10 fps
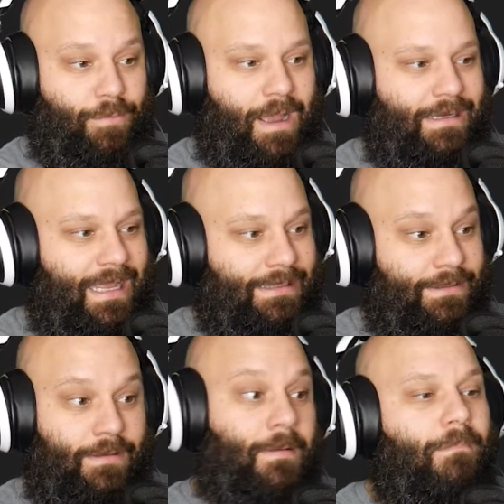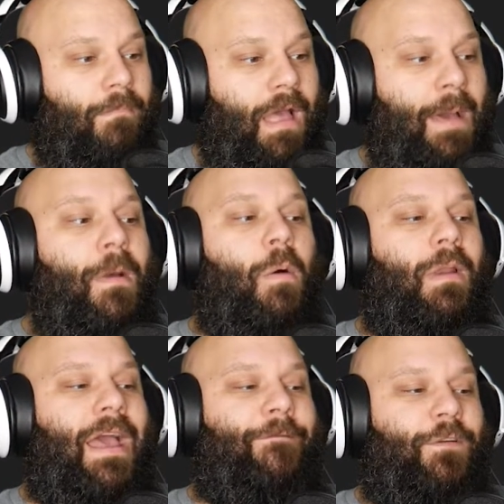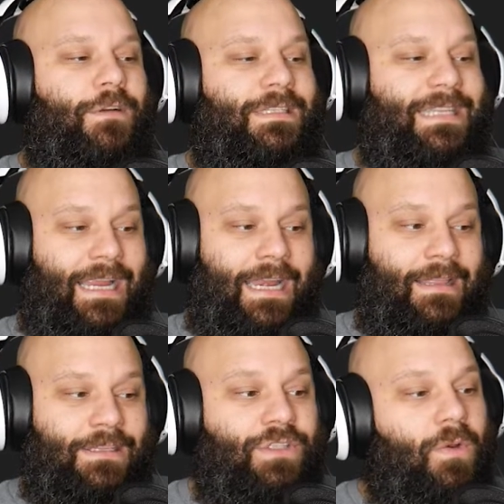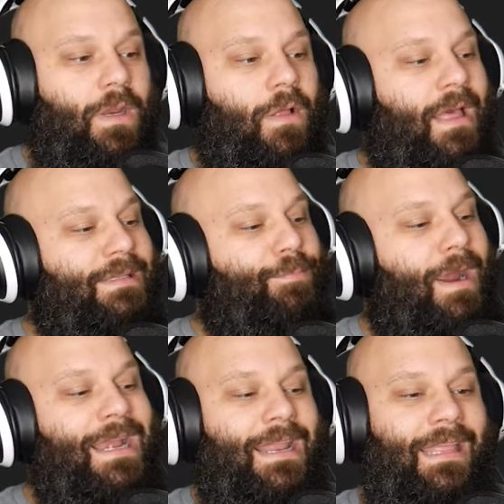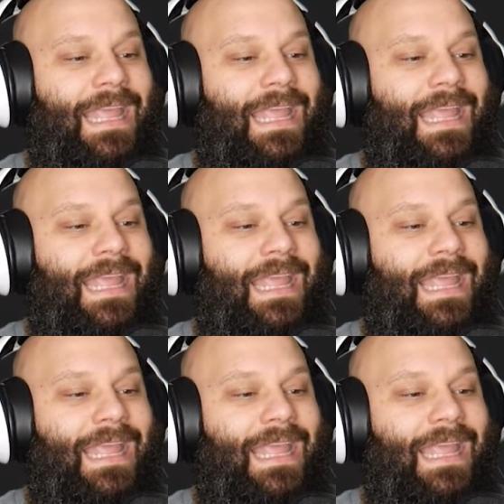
broadcast. A moment after seating, the studio lights brightened and the